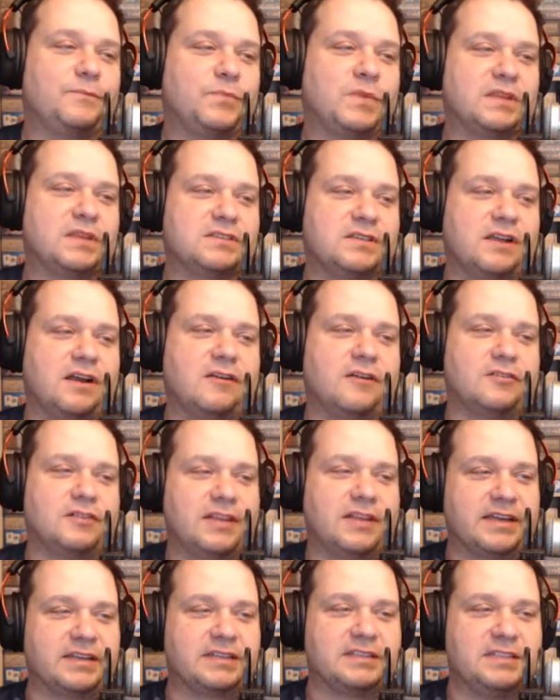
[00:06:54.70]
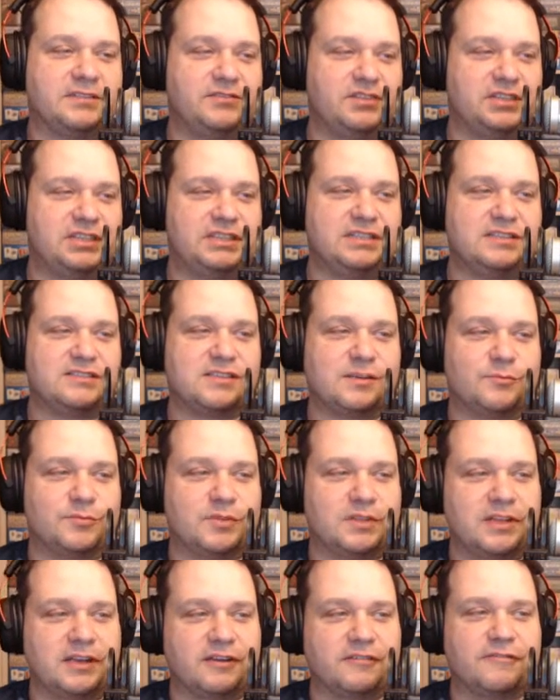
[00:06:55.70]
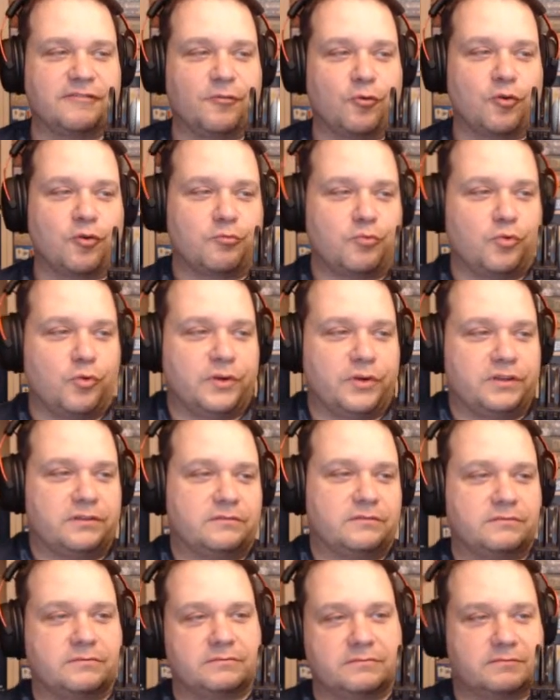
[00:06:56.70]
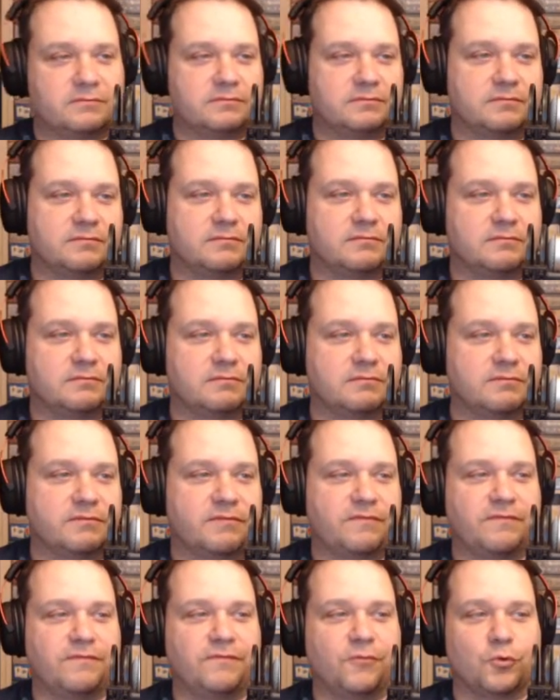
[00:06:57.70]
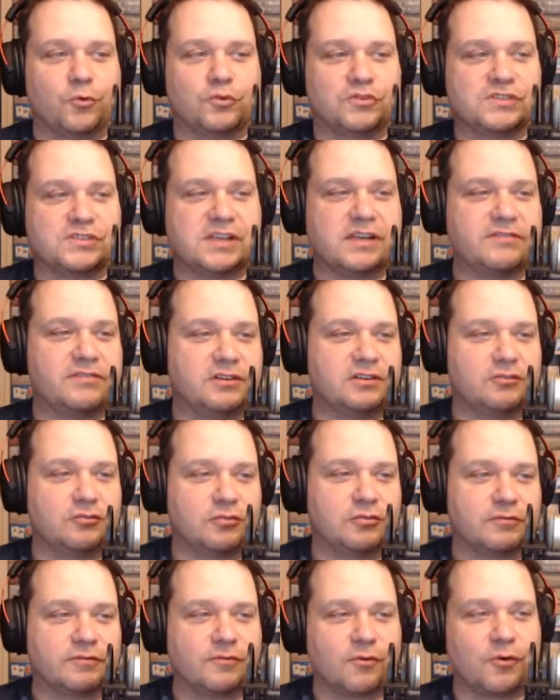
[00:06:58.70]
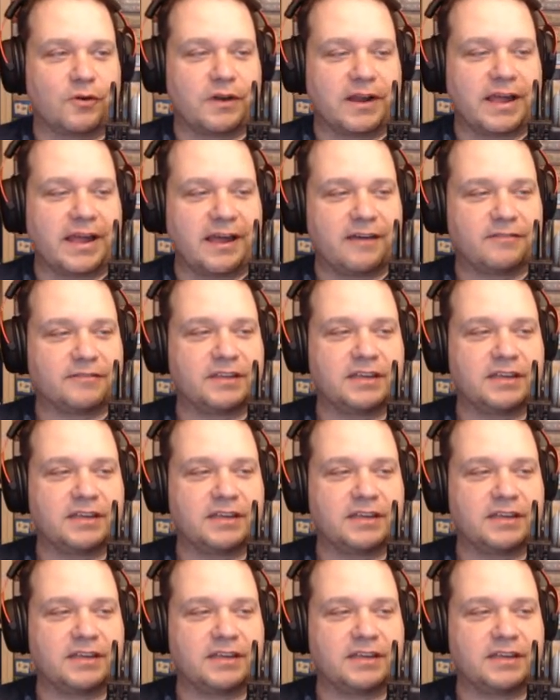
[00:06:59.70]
because they aren't like DVDs, something like 4.47 or 4.5